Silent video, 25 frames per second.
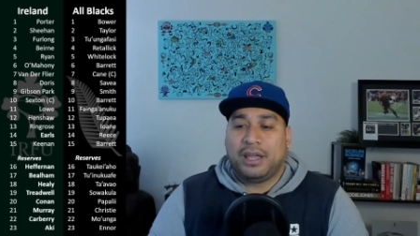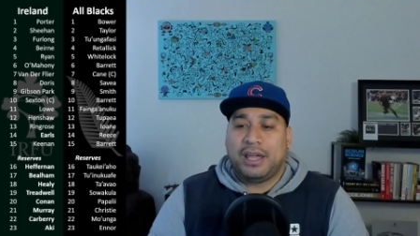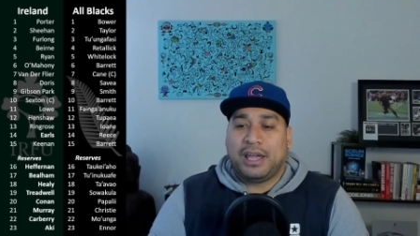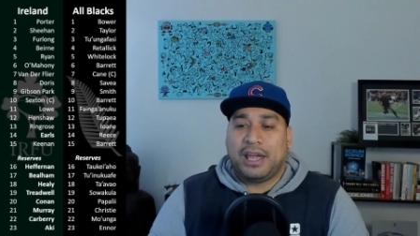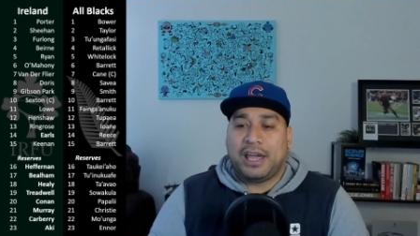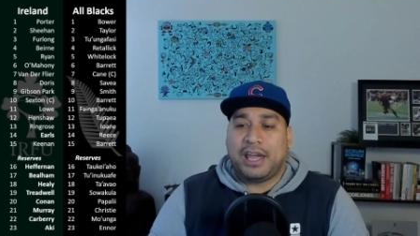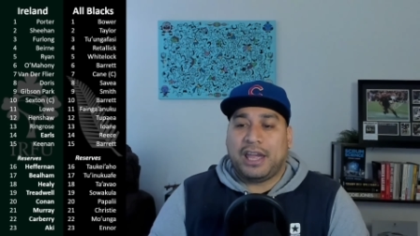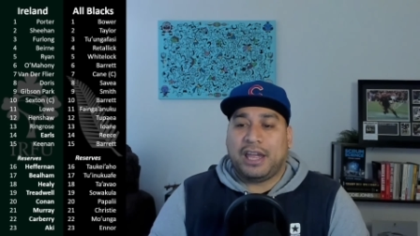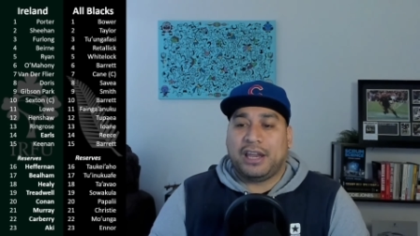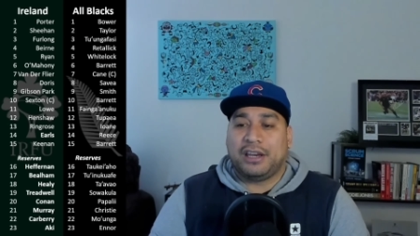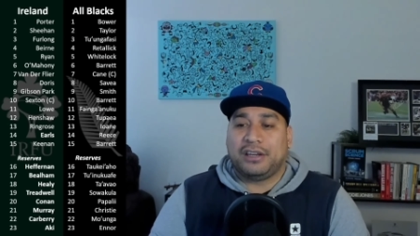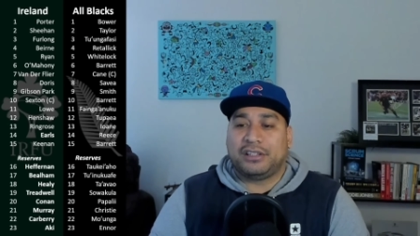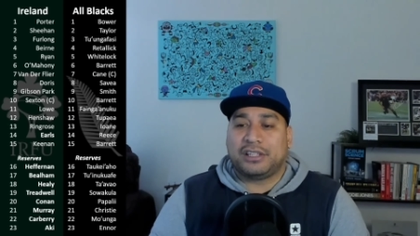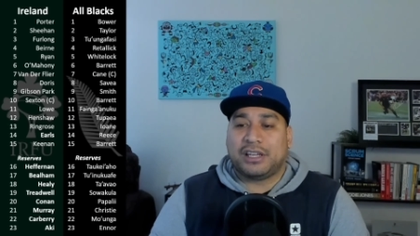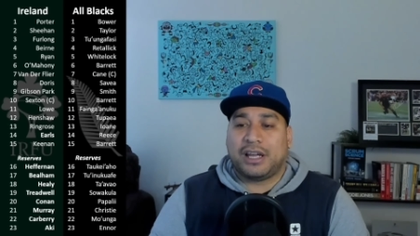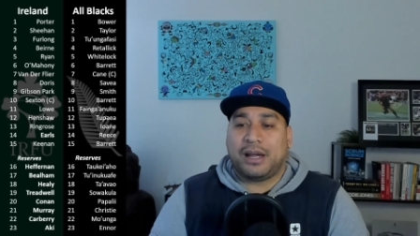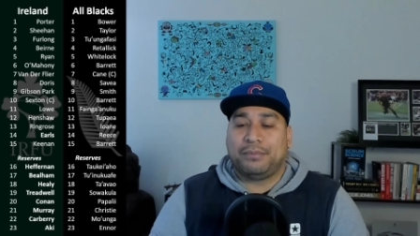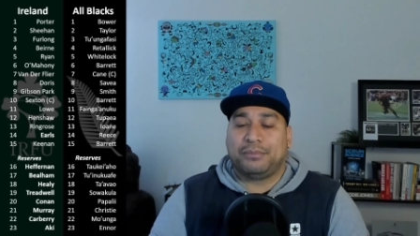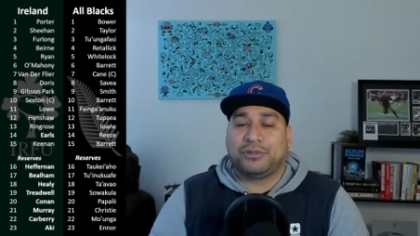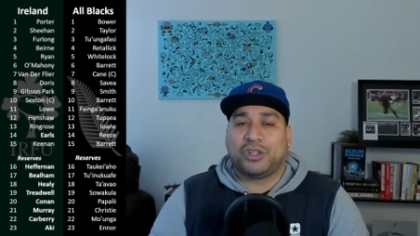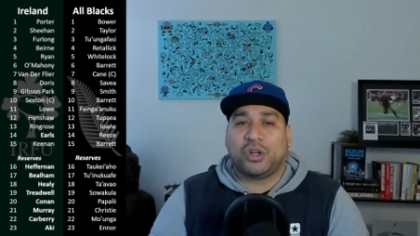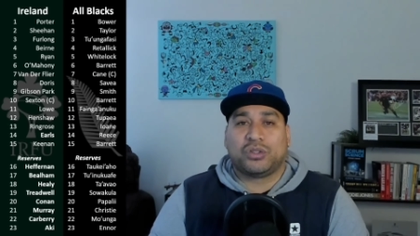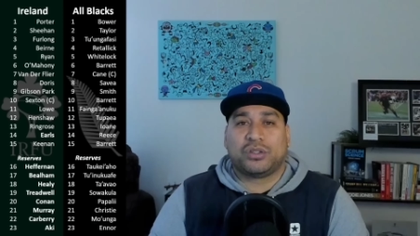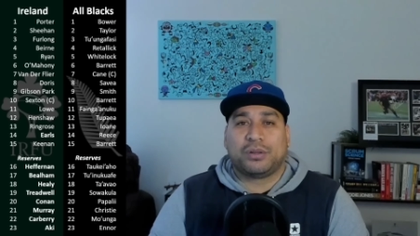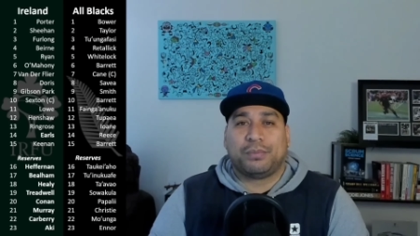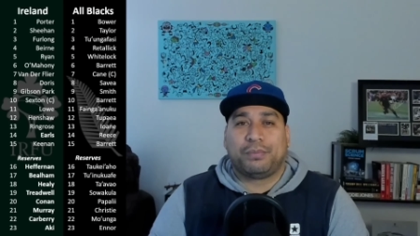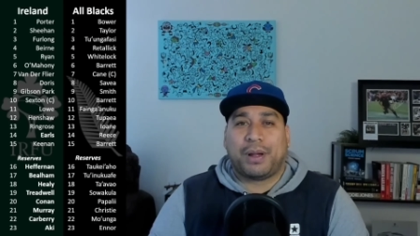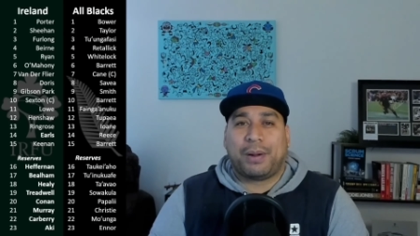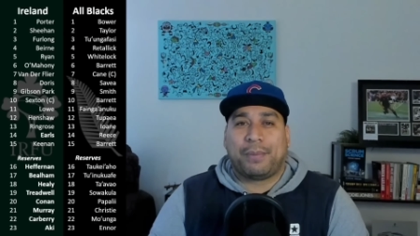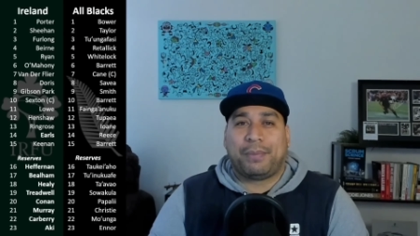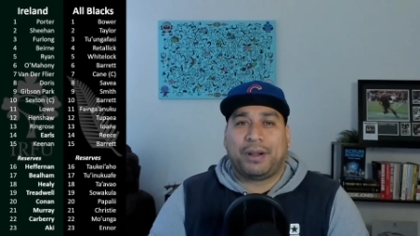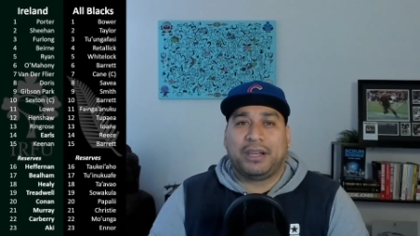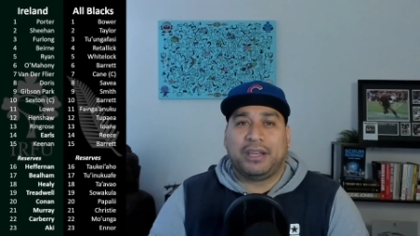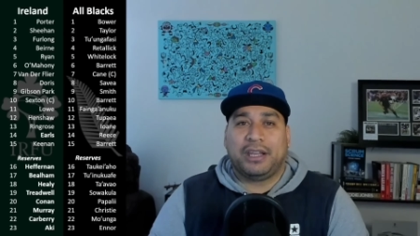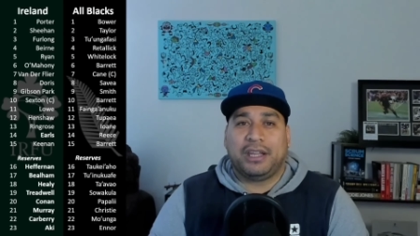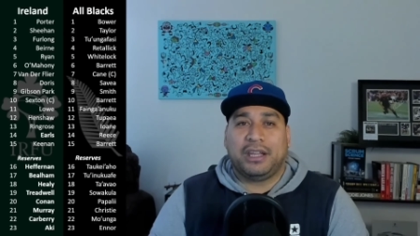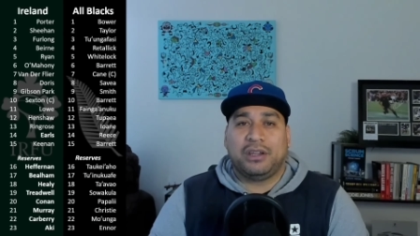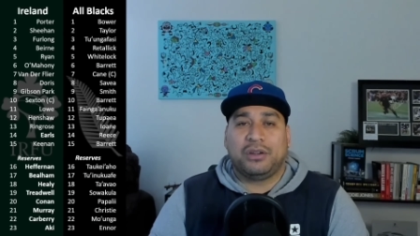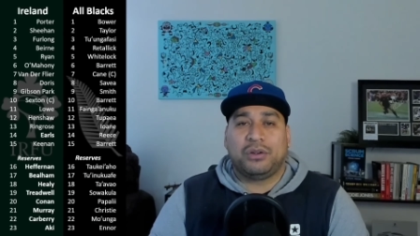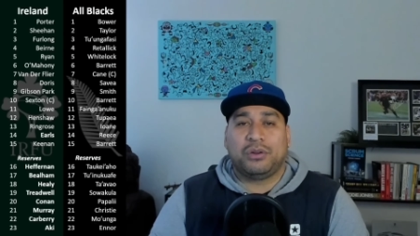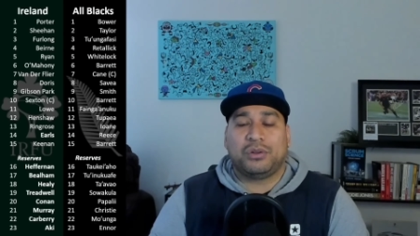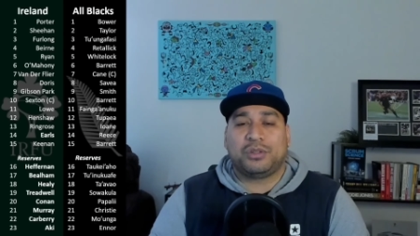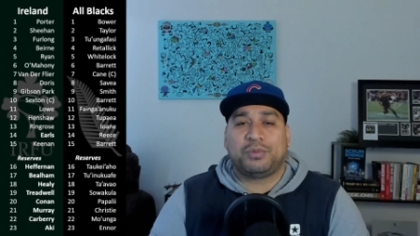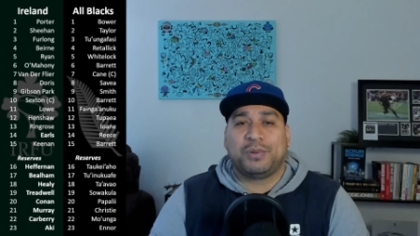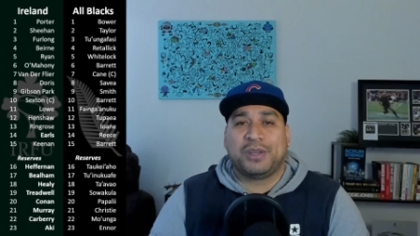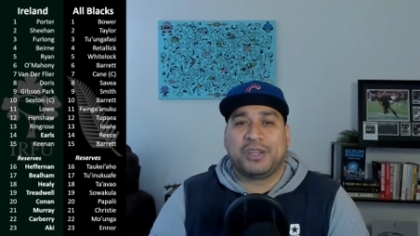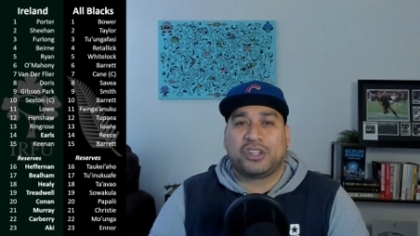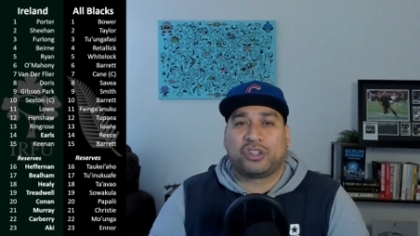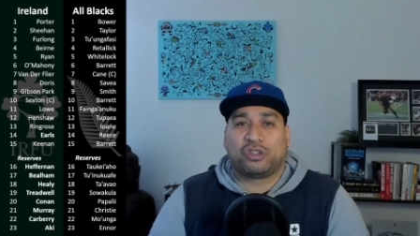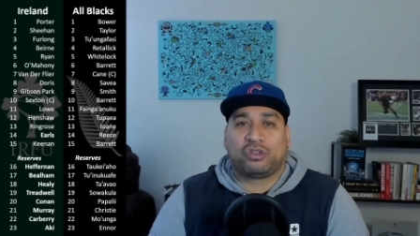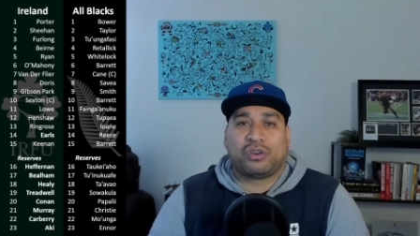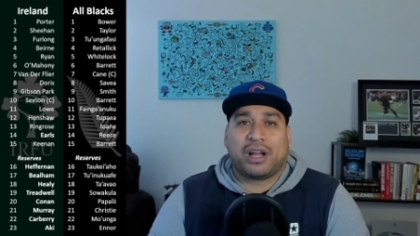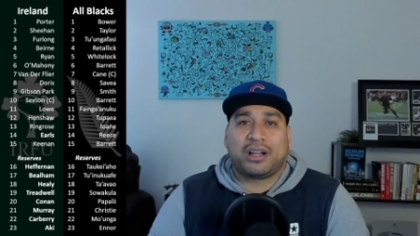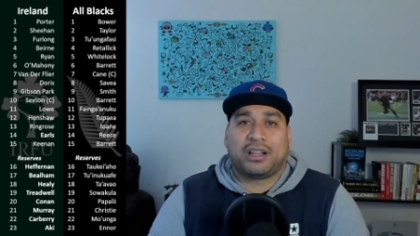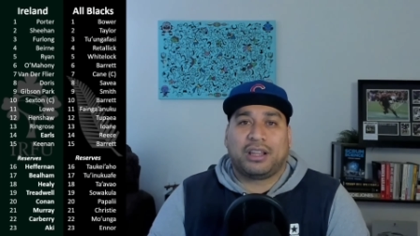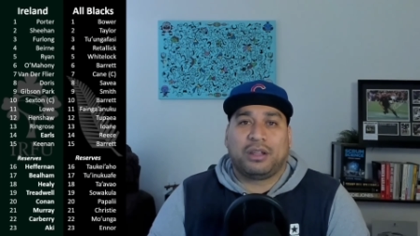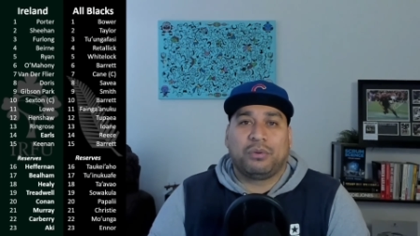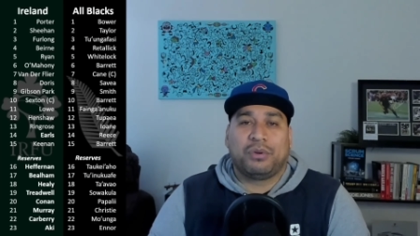And Dalton Papali'i, who's been struggling